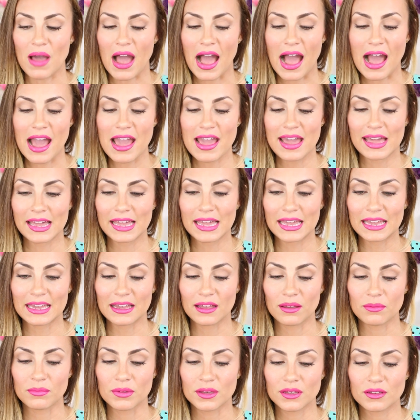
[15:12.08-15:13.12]

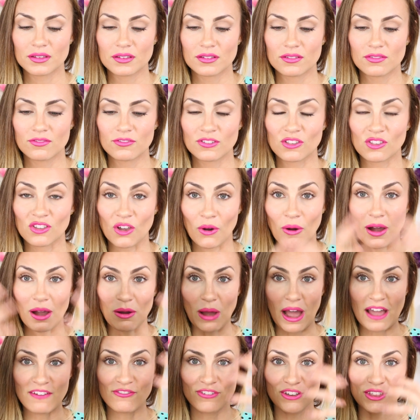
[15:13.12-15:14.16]

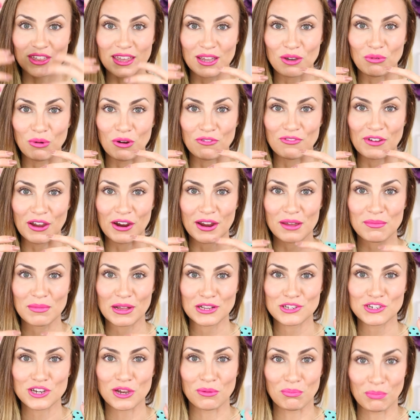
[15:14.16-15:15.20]
I feel like we're very
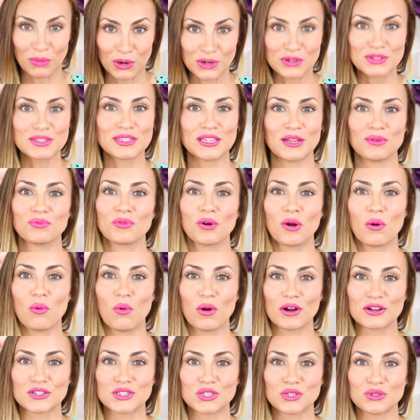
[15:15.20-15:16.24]
much immersed in World
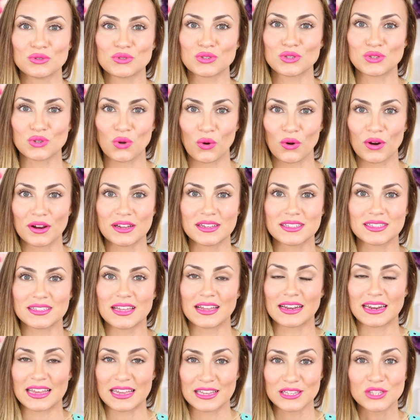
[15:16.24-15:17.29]
War II stories
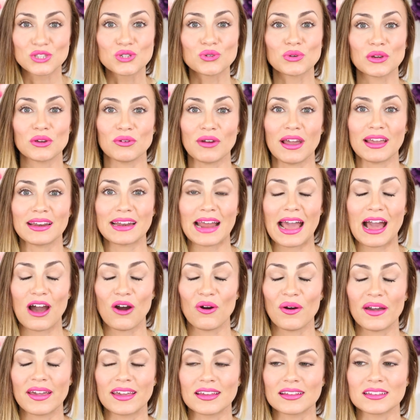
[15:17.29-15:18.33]
and history right
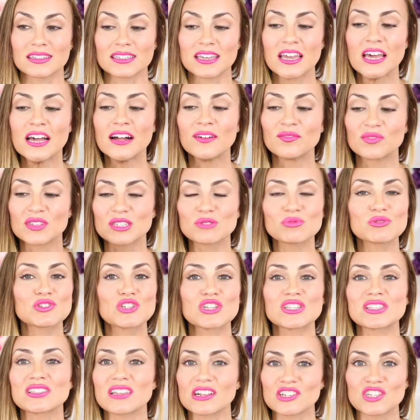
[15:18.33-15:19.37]
now, and this was
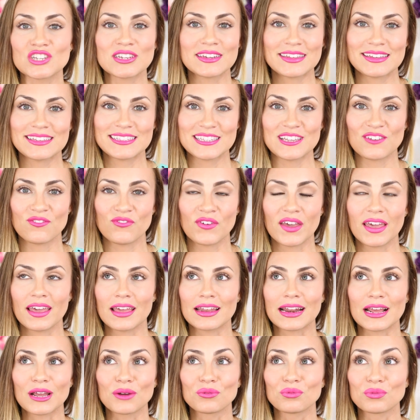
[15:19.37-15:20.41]
just such an easy fit,
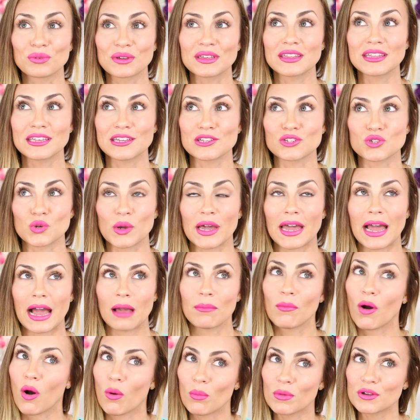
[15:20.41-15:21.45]
and I really enjoy it.
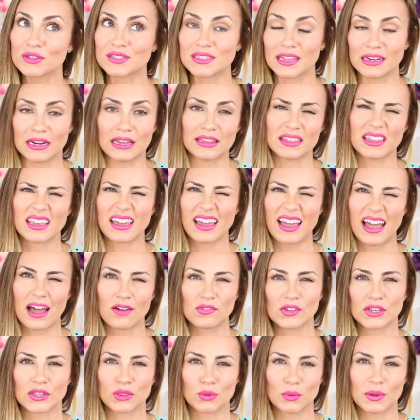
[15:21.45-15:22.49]
I'm almost done. I think I
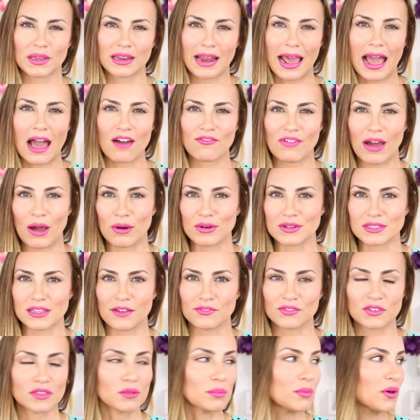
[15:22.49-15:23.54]
have like 3.5 hours
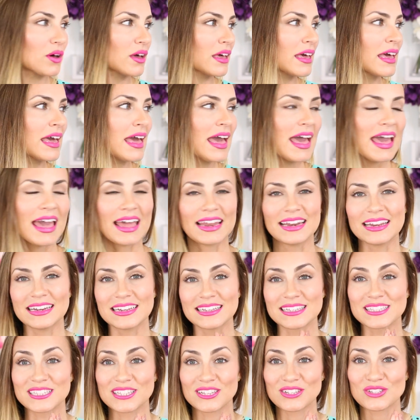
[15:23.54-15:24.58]
left of the book, and it
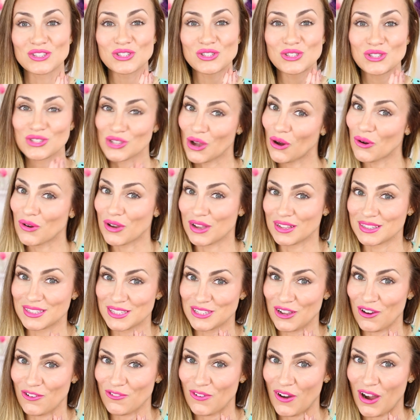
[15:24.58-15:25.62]
is so good
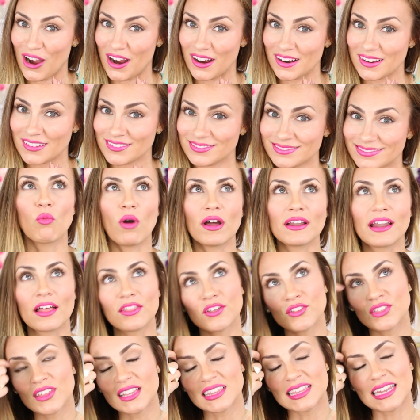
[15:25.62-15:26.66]
so far.
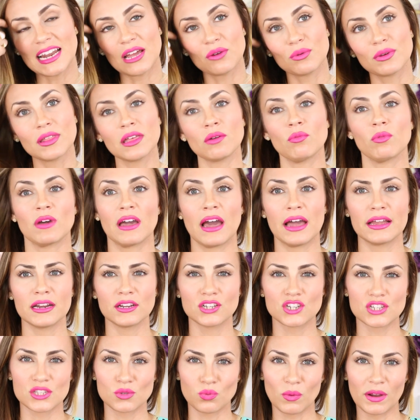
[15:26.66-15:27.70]
Another thing that I really kind
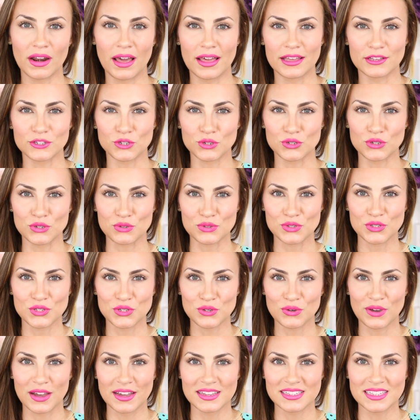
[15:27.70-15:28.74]
of just want to introduce
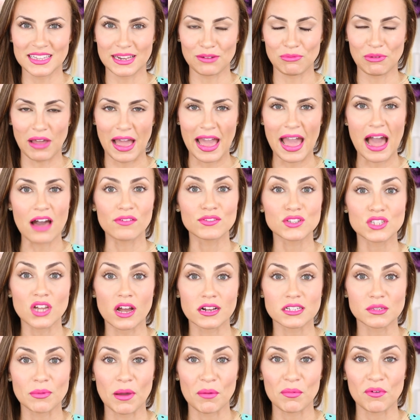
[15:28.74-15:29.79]
to you guys that I haven't
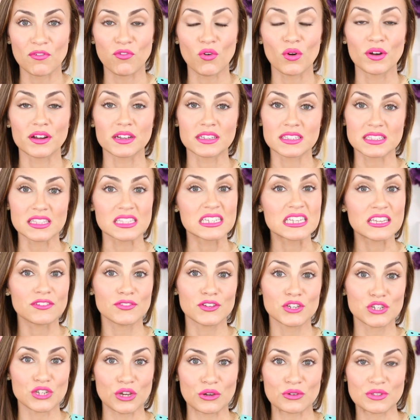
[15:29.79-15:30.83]
talked about before is the
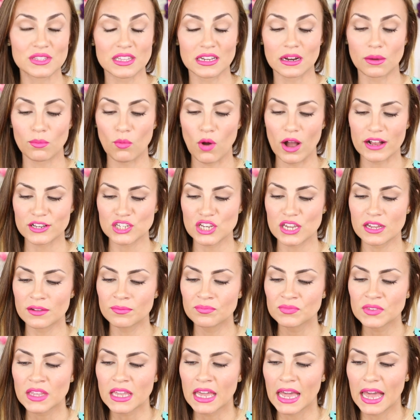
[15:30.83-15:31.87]
TV shows that I'm
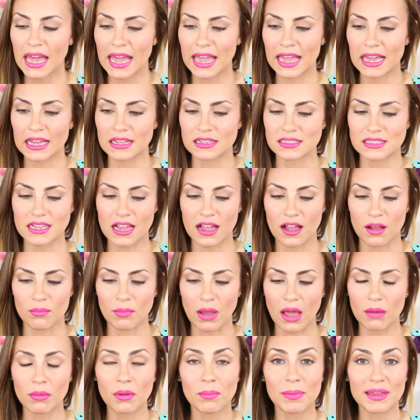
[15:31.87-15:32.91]
watching. And
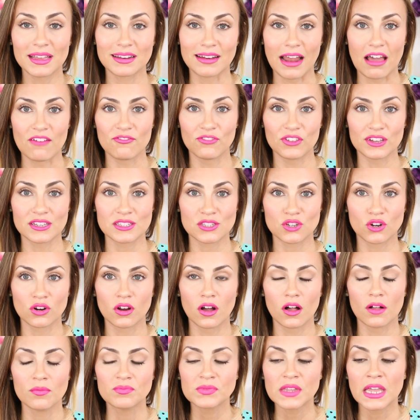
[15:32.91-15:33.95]
I'm a big Netflix
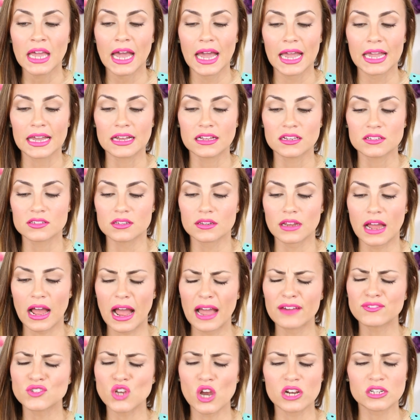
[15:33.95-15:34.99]
girl, and
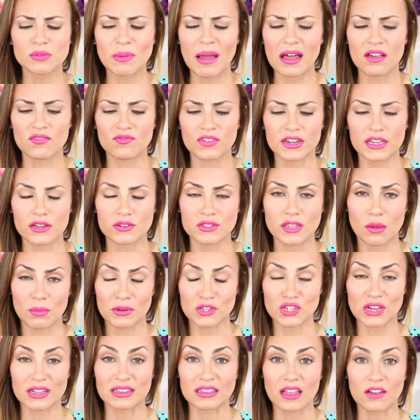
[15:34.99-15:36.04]
I've talked about in videos how
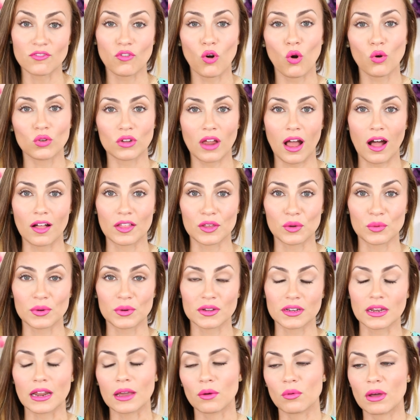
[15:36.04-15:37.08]
much I love old
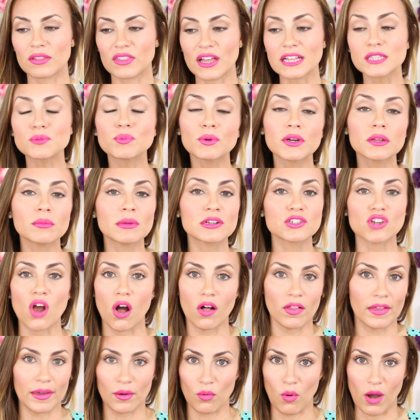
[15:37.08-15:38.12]
Hollywood, and that's pretty much
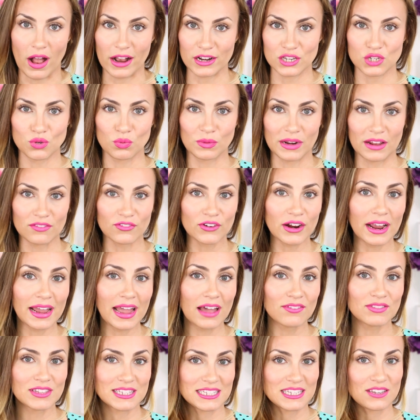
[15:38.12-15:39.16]
all I watch. Whenever I
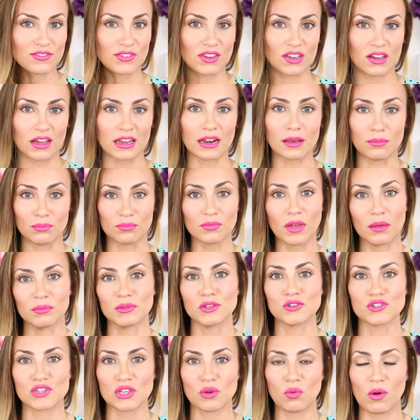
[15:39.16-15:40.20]
have the TV on, I'm
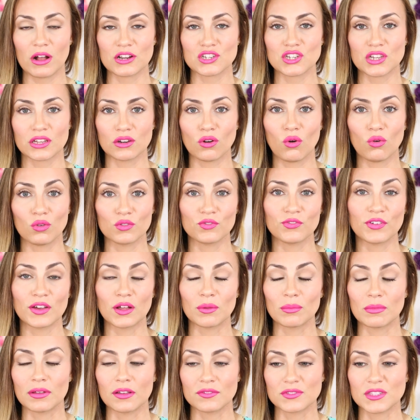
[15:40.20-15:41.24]
usually watching an old
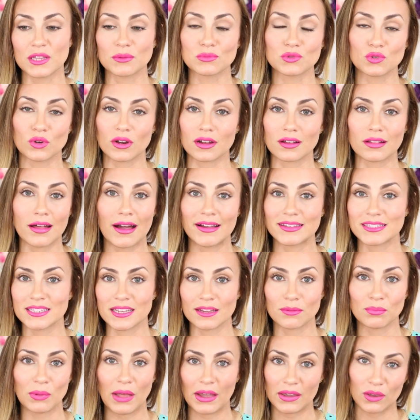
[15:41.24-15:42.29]
film of some sort, a
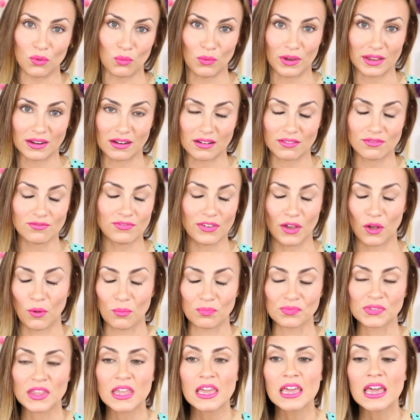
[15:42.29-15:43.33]
classic black and white film.